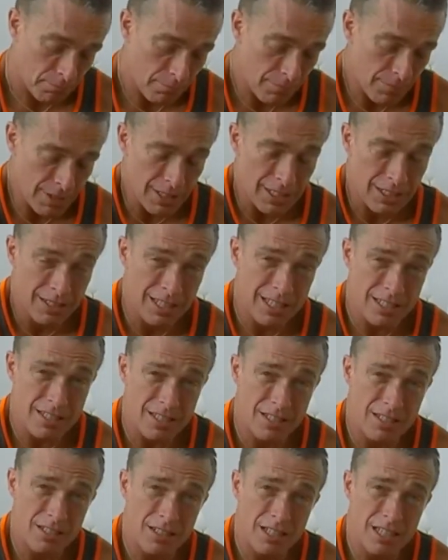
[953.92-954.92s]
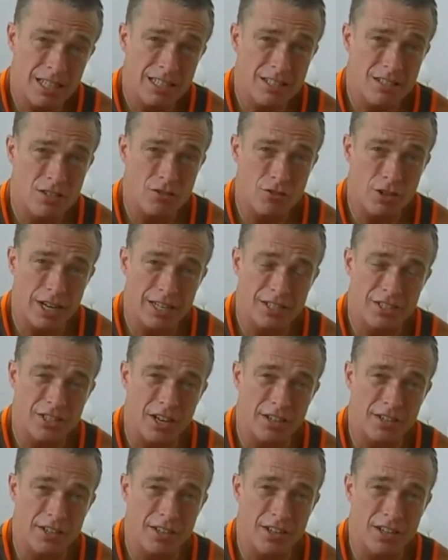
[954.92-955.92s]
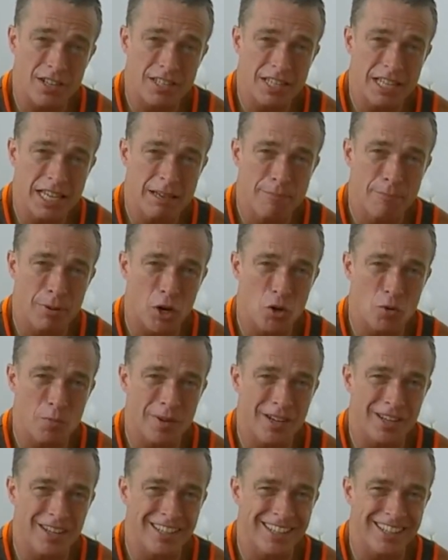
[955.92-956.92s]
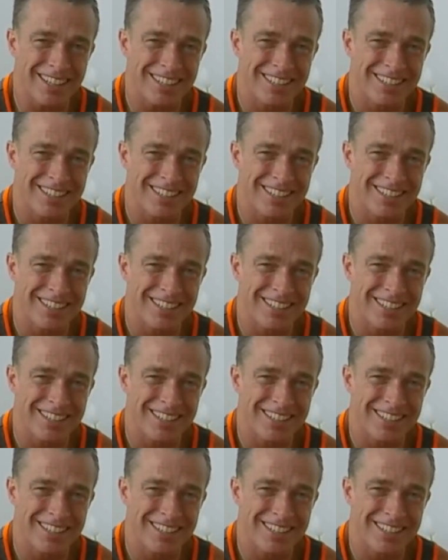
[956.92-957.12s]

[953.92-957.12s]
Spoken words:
And that's a nice stretch, nice hip opener here.